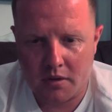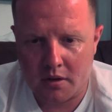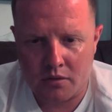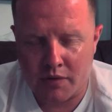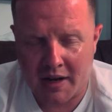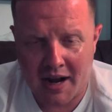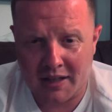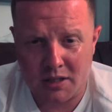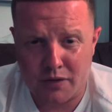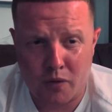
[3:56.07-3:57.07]

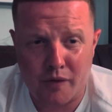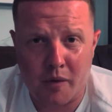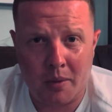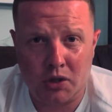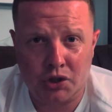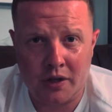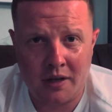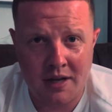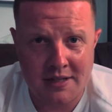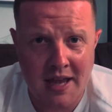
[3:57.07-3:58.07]
regardless of what football shirt it
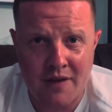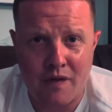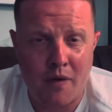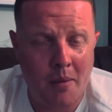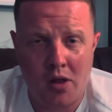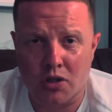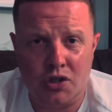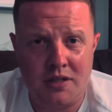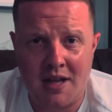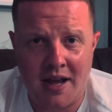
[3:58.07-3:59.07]
is, every footballer should
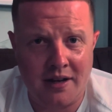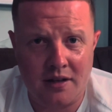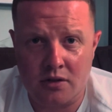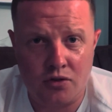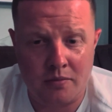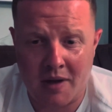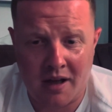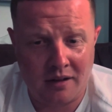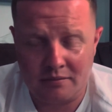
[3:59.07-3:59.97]
sign it. Doesn't matter